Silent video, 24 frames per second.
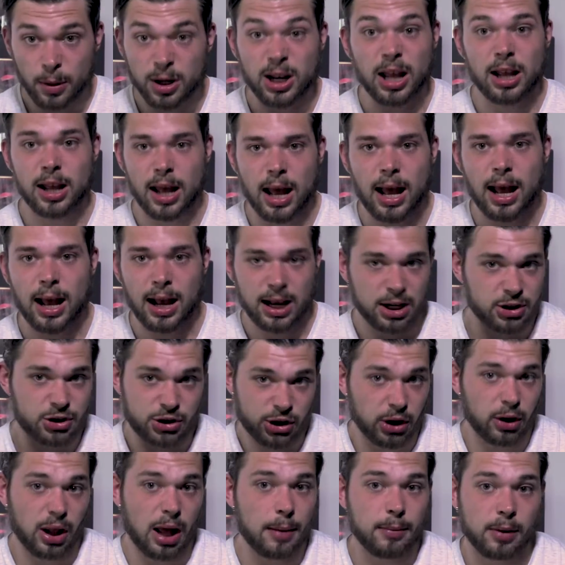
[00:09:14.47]
But
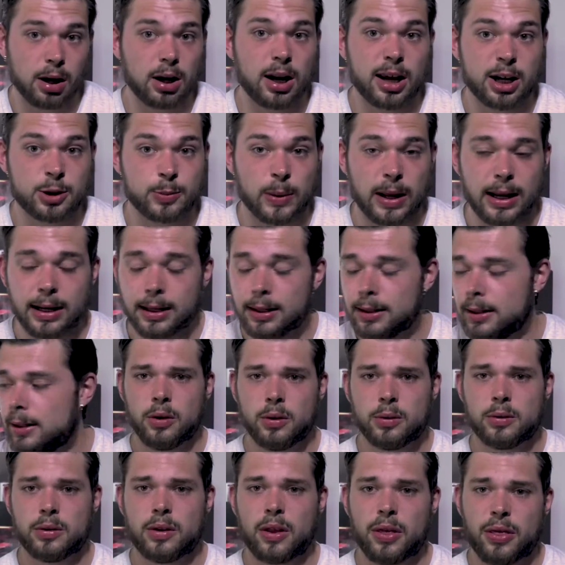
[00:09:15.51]
still, I'm gonna explain.
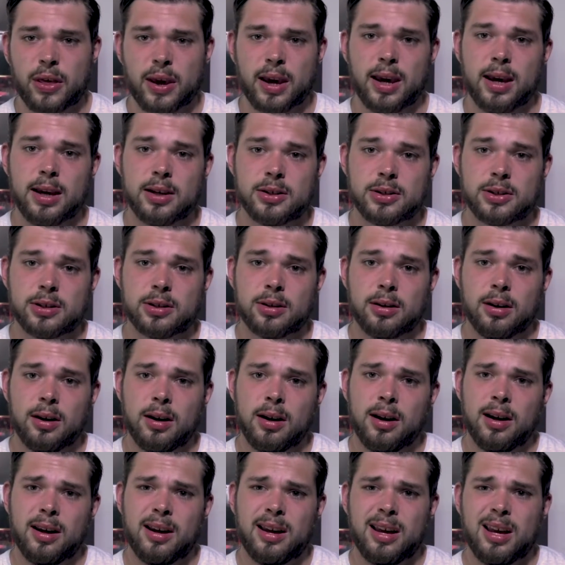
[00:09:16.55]
So the thing is,
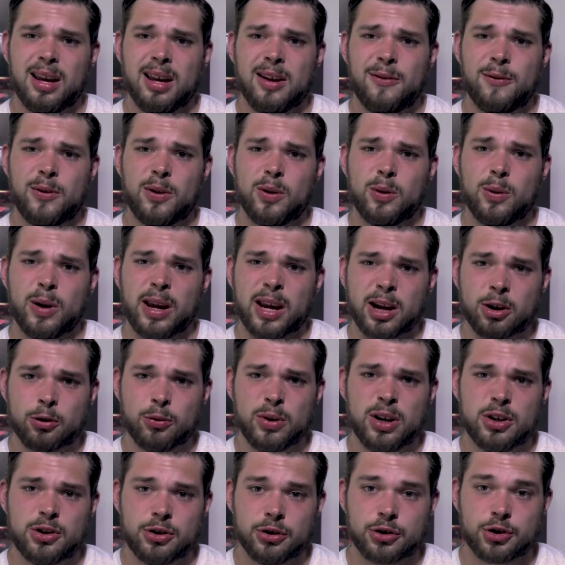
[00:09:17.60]
if you
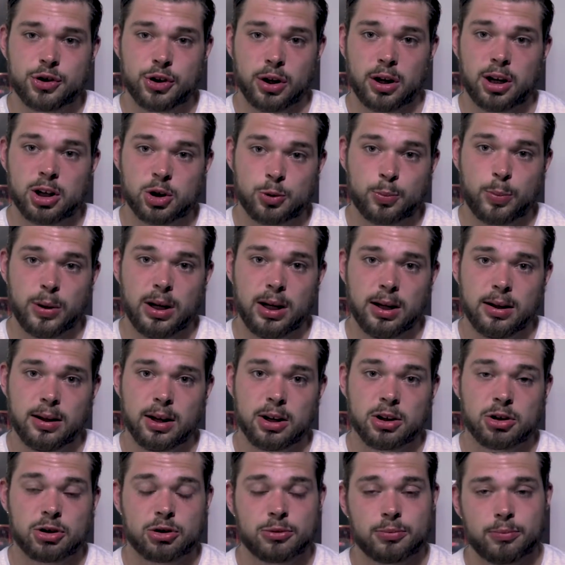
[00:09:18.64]
increase your shutter
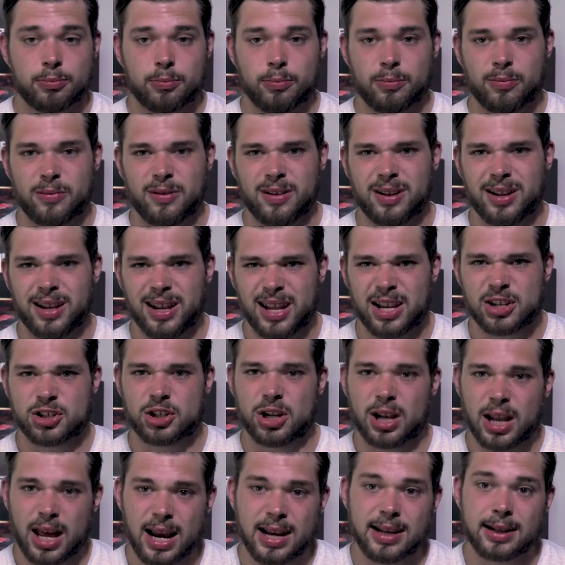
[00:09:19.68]
speed, there's
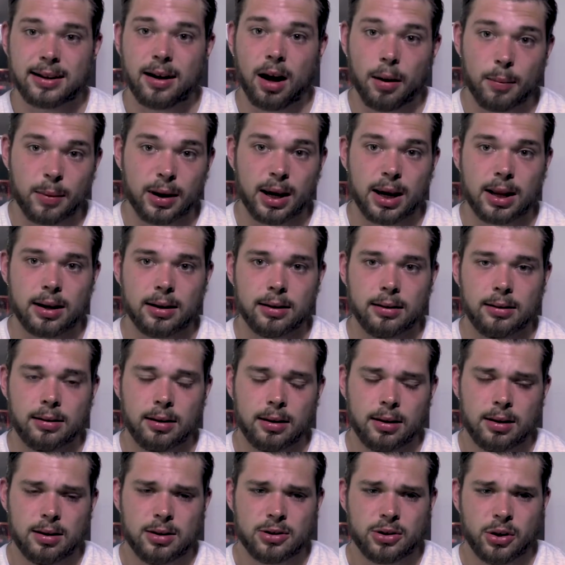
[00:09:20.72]
less light coming in.
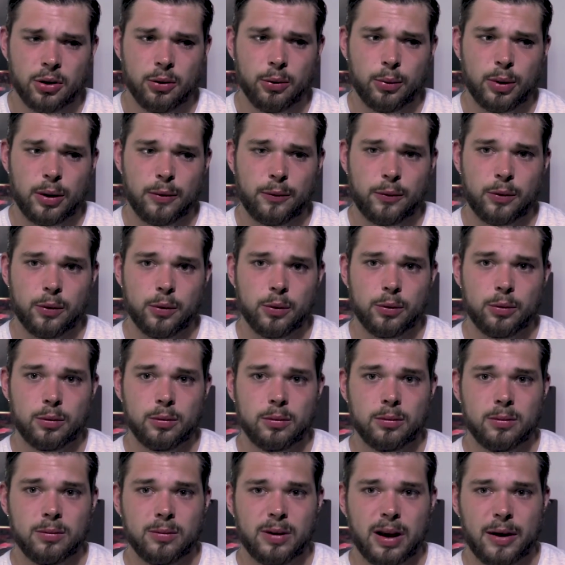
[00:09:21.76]
So if you
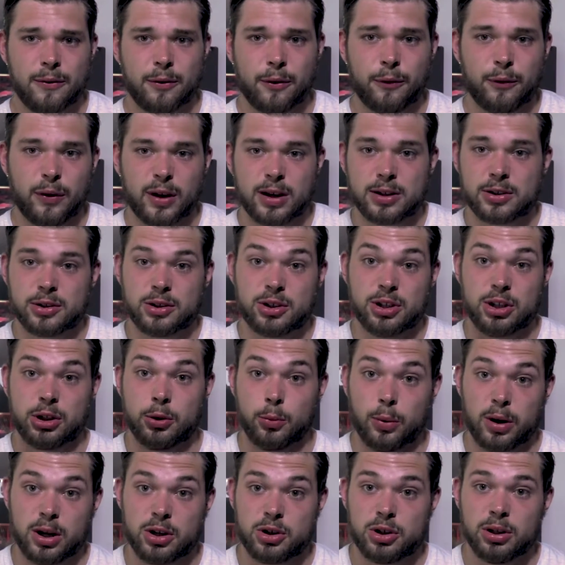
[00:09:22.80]
have a fixed
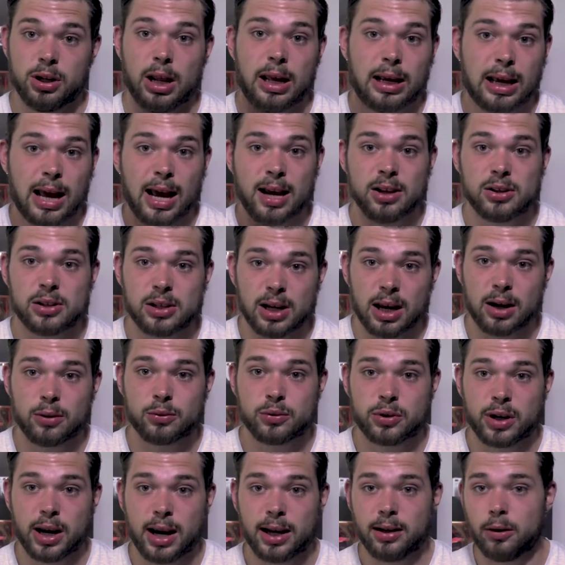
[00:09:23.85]
situation, like
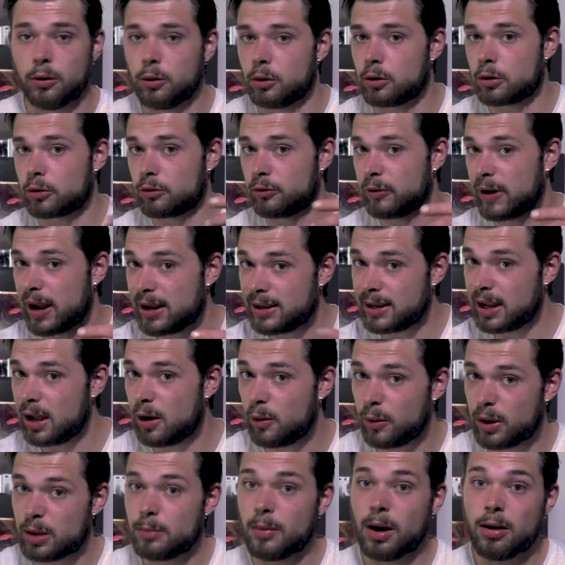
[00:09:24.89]
outside or right
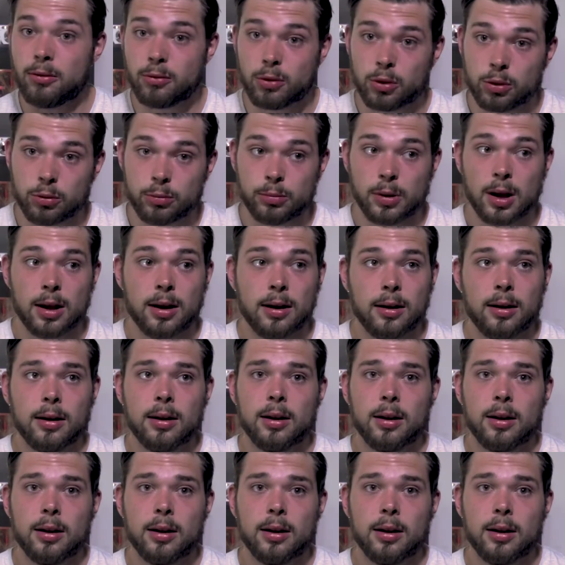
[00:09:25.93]
now in my room